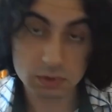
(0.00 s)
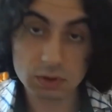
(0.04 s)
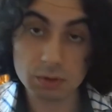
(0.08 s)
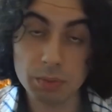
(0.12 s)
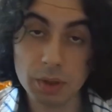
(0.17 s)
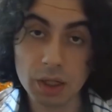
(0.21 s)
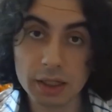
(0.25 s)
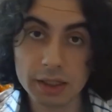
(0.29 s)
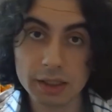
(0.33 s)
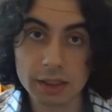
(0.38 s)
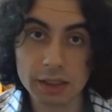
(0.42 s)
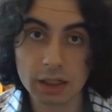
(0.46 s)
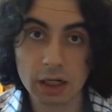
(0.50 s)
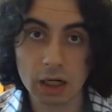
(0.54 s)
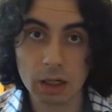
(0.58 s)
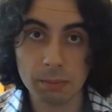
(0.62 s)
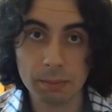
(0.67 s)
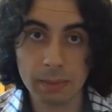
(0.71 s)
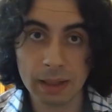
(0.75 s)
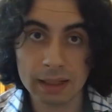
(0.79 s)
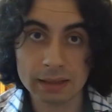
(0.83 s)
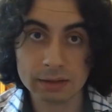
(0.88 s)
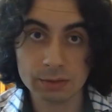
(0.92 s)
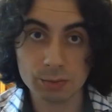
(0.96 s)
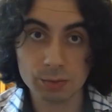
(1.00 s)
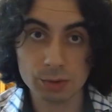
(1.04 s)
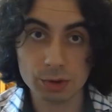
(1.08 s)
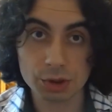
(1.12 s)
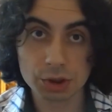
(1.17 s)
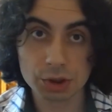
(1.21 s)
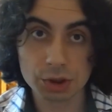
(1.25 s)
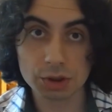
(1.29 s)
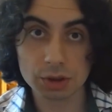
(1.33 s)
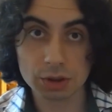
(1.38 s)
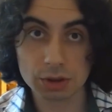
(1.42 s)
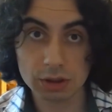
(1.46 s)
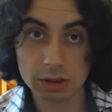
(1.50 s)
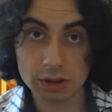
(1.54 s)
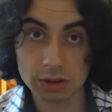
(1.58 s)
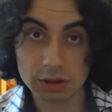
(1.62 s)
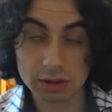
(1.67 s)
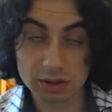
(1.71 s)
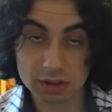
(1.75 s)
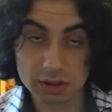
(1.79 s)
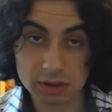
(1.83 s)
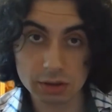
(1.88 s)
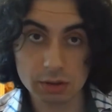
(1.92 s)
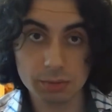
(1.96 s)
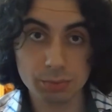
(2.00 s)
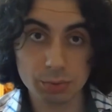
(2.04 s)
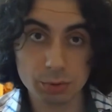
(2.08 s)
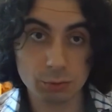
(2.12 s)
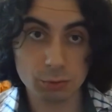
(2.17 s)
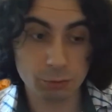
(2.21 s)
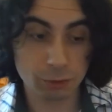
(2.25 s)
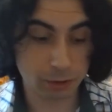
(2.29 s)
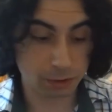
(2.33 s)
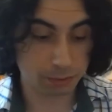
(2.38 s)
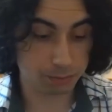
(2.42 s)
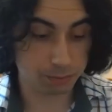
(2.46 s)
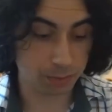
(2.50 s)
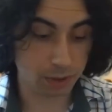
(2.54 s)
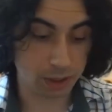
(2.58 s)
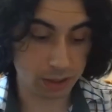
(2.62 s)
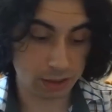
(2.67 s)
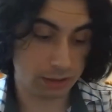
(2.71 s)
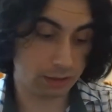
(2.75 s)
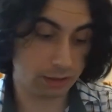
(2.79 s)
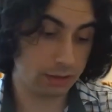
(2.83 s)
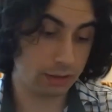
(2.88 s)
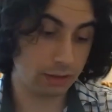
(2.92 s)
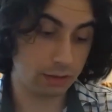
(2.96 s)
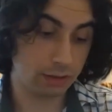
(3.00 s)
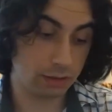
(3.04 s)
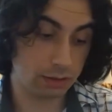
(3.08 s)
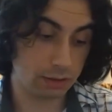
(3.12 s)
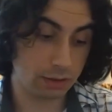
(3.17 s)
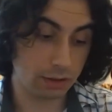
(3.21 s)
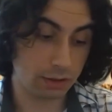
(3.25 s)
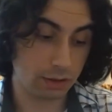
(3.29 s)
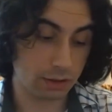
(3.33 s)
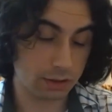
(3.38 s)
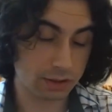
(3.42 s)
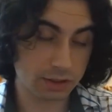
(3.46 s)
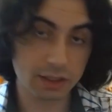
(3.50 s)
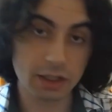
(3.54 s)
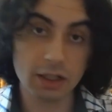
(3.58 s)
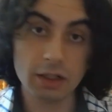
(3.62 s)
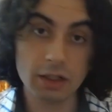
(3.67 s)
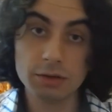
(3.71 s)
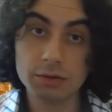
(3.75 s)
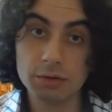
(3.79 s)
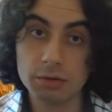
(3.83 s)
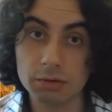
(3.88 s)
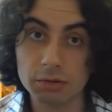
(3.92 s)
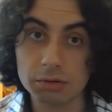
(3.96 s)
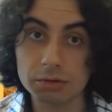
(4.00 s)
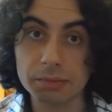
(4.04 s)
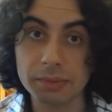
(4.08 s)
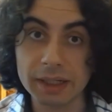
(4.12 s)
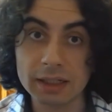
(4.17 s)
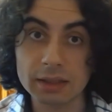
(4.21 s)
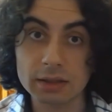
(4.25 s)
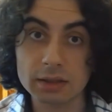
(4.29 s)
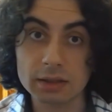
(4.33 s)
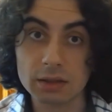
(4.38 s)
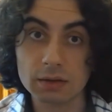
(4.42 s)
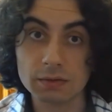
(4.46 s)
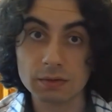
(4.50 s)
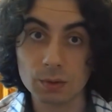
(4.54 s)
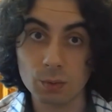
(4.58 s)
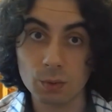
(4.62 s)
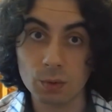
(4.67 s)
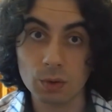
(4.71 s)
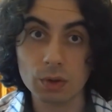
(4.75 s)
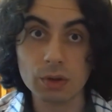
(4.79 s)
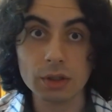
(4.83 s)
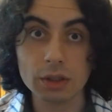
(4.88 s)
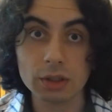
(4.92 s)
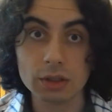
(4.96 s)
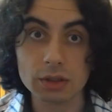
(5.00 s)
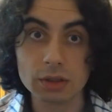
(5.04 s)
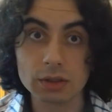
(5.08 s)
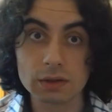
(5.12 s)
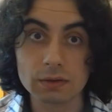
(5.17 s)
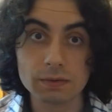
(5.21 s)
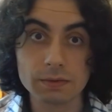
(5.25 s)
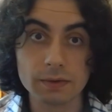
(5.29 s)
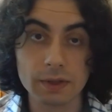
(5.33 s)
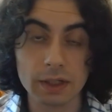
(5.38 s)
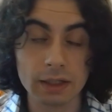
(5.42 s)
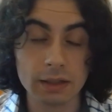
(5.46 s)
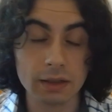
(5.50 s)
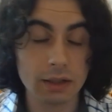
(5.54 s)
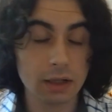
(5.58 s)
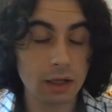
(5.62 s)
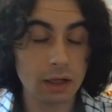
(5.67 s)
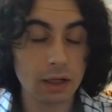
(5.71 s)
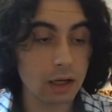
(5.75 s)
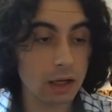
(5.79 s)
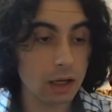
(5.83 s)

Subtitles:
bloody combat, which is still proven by the skeletal remains of the warriors of then,